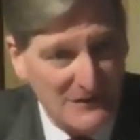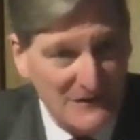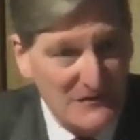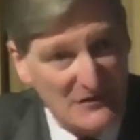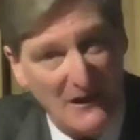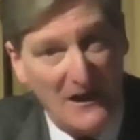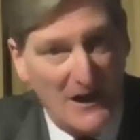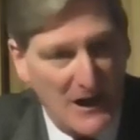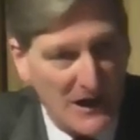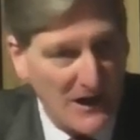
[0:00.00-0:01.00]
is
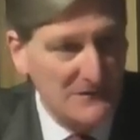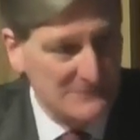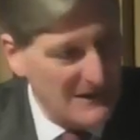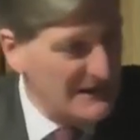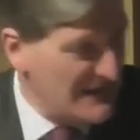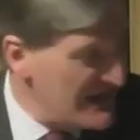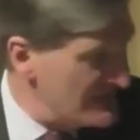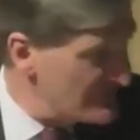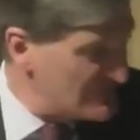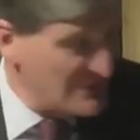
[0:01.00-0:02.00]
R against